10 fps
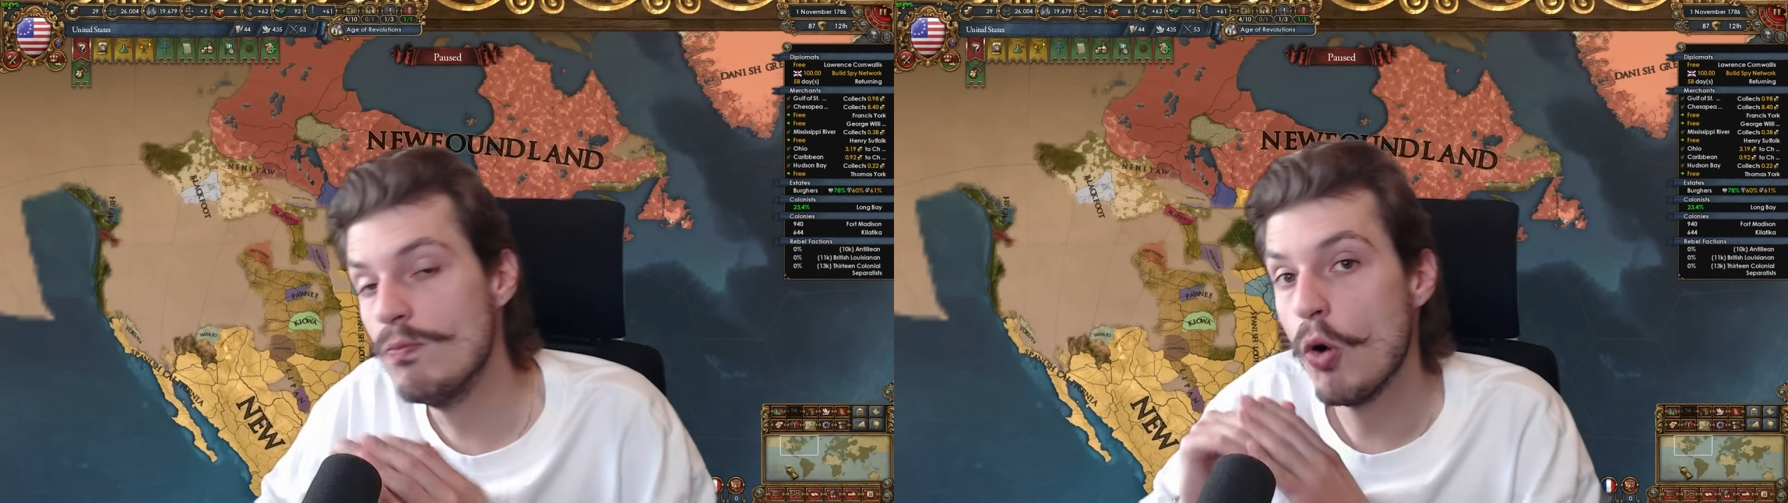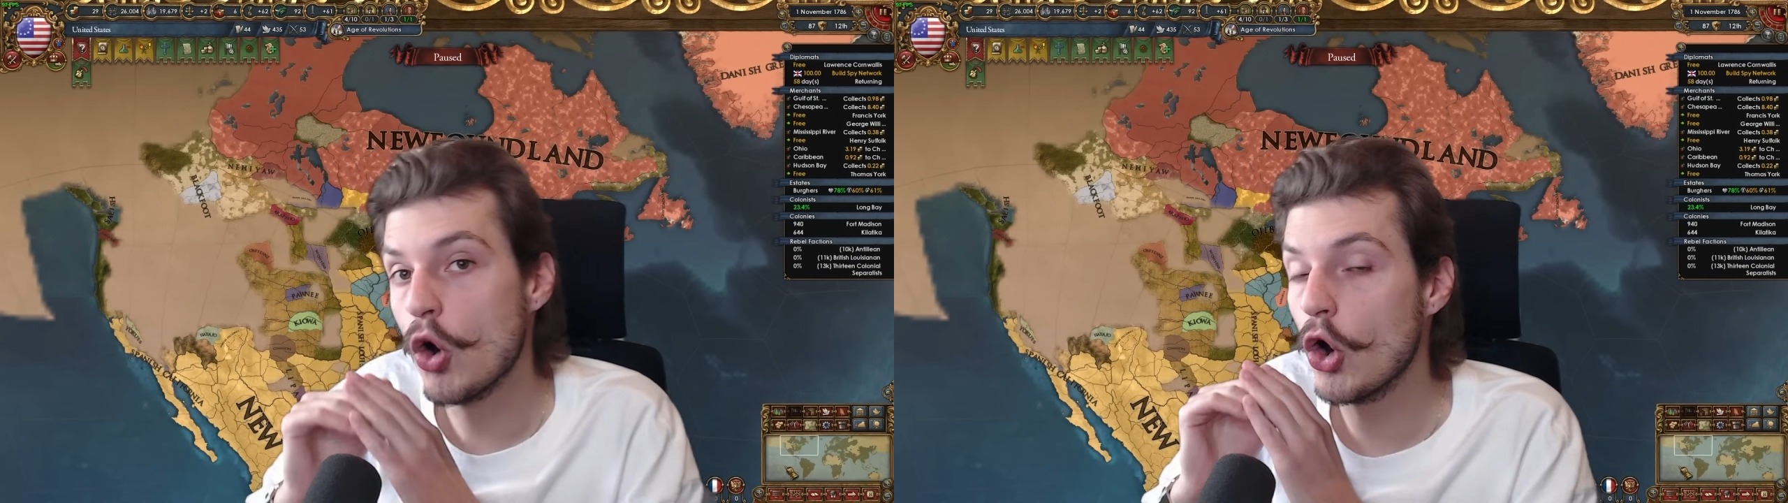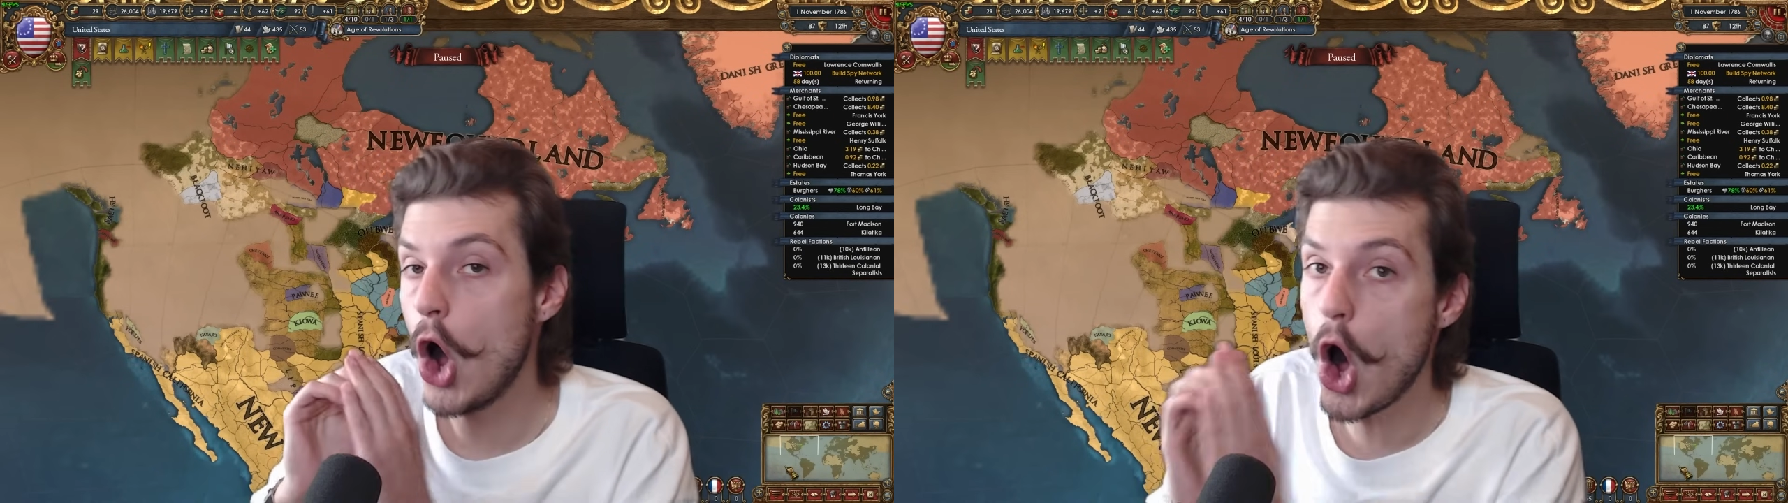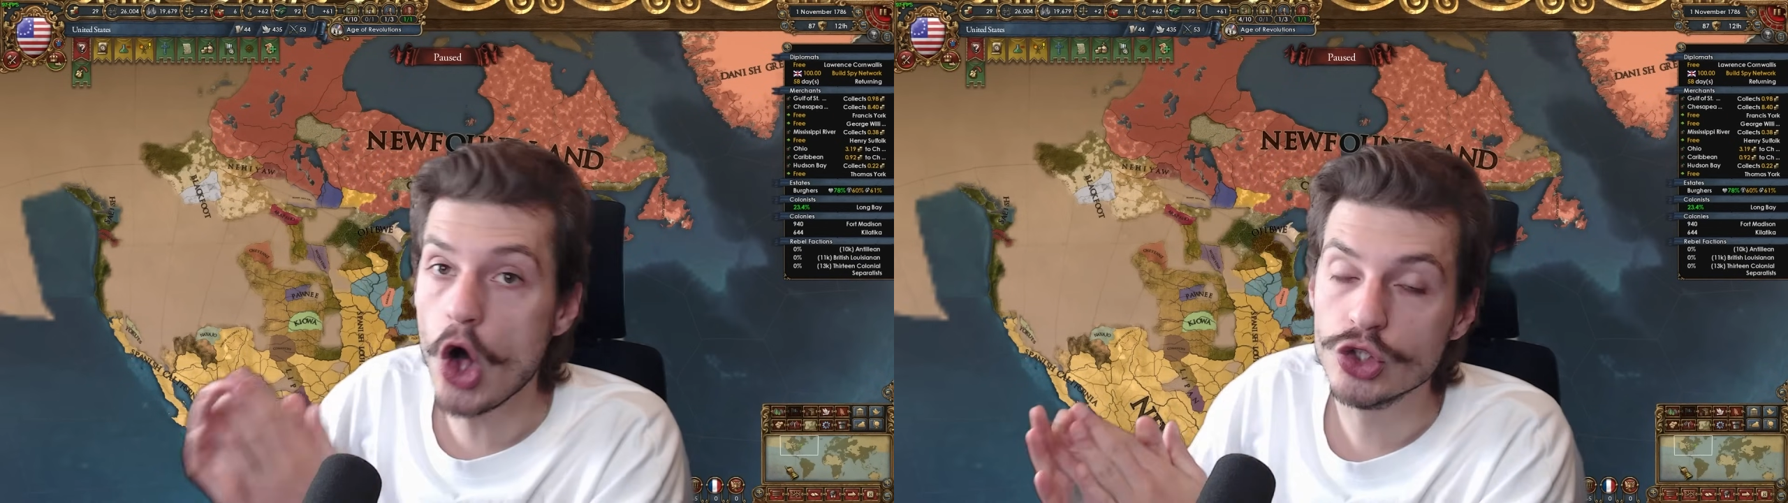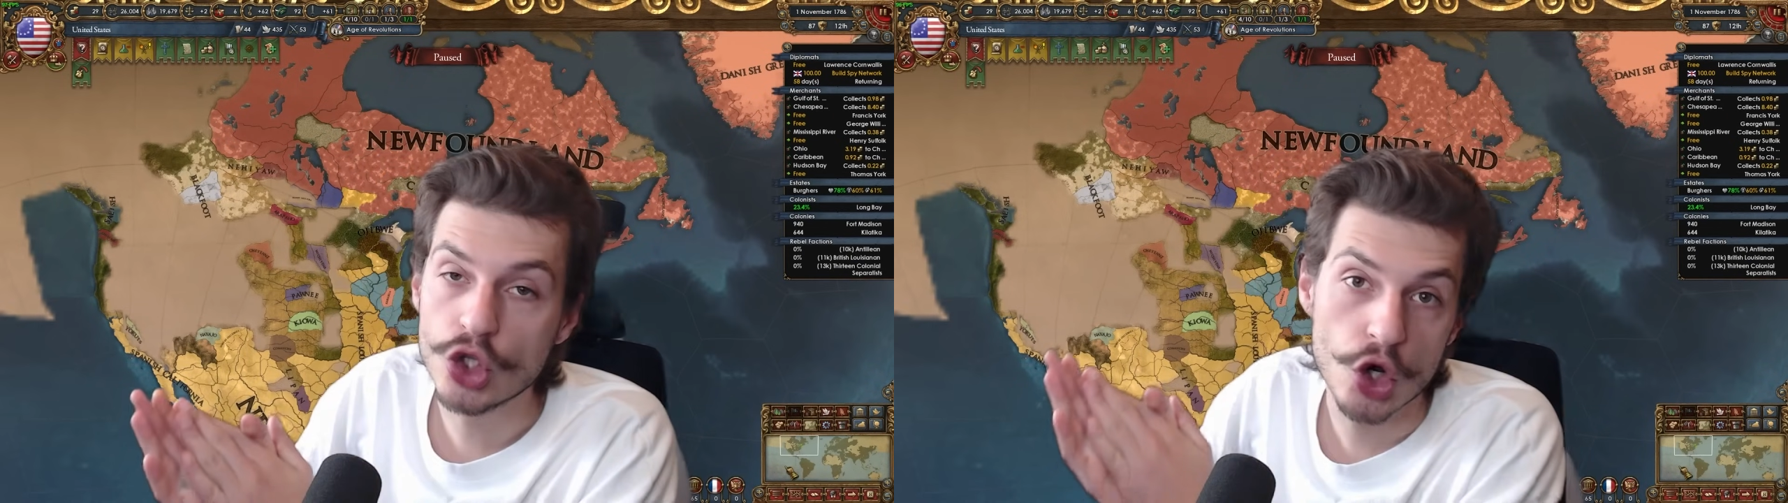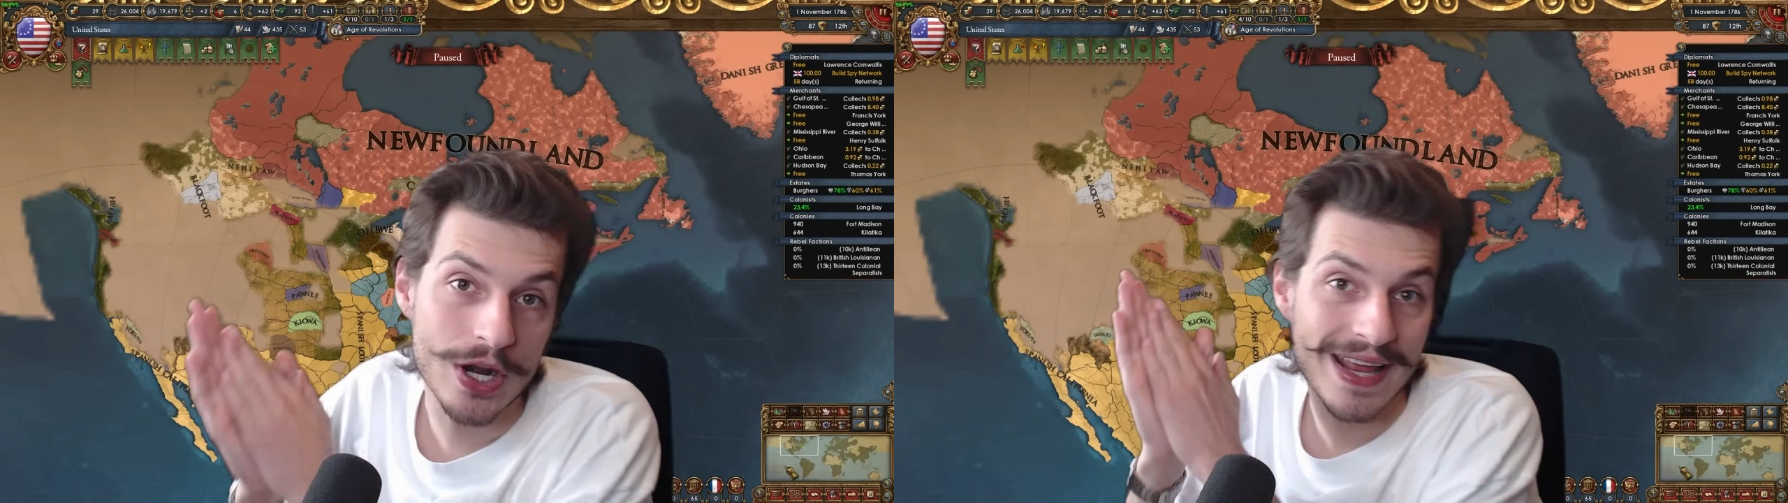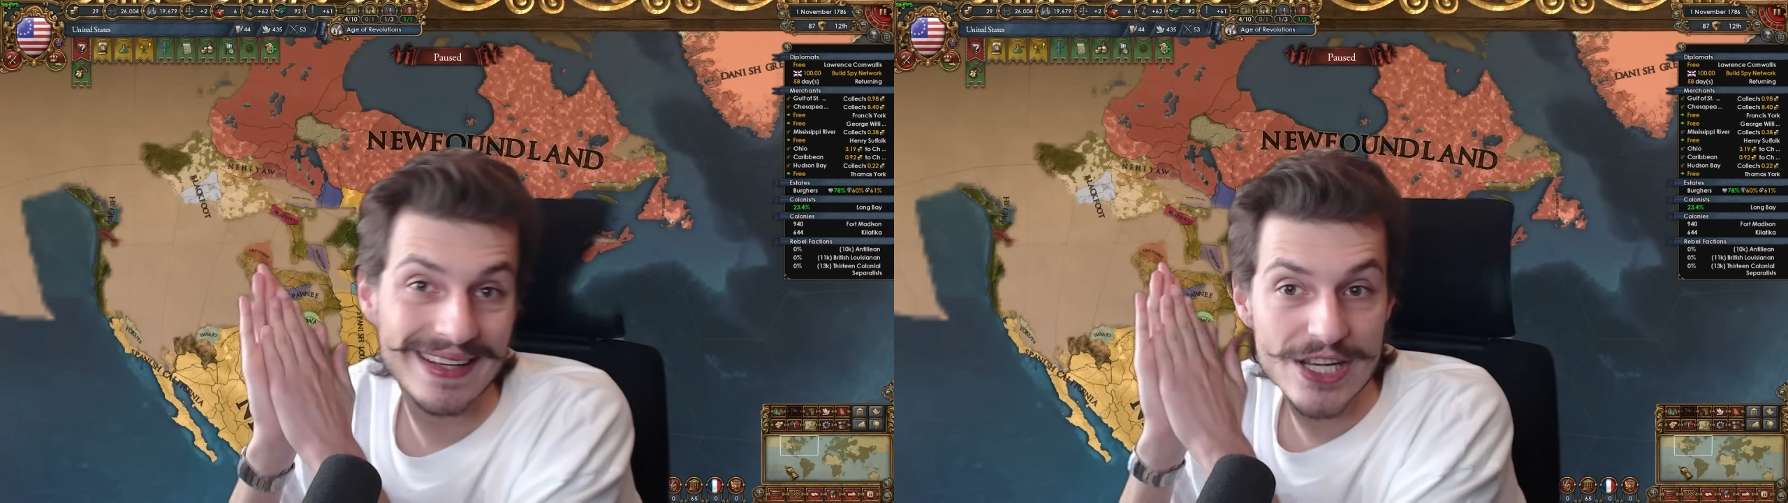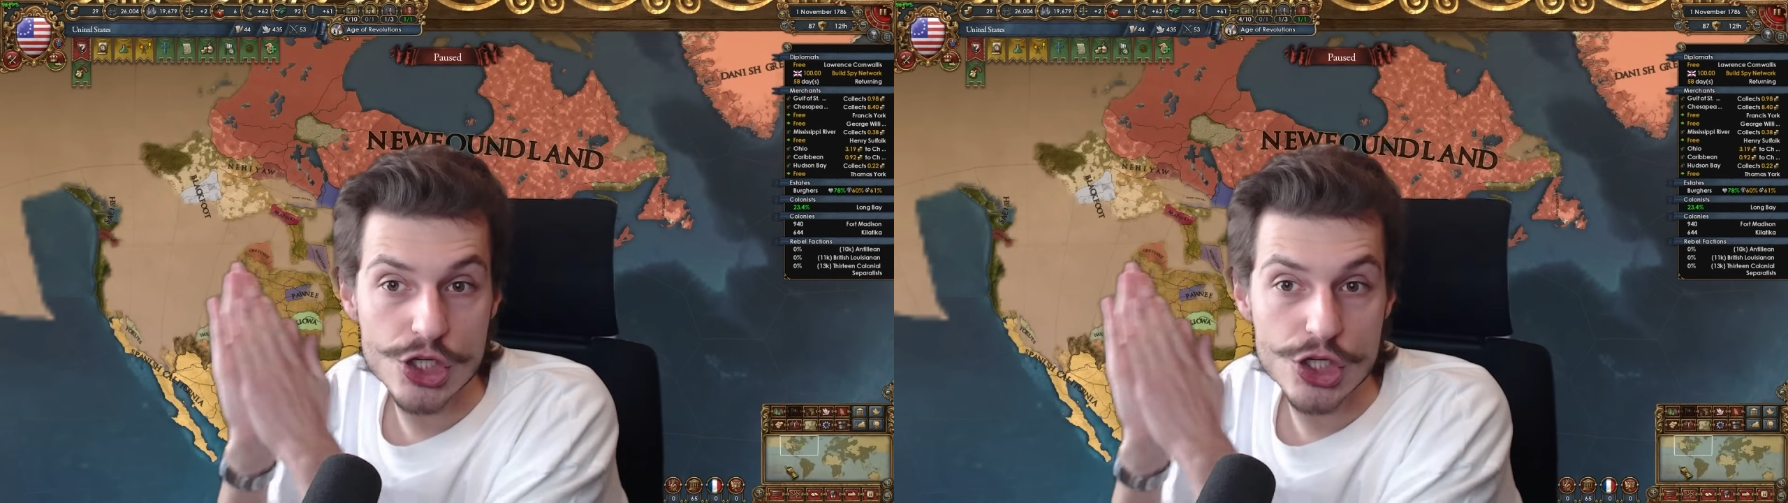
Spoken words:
more alternate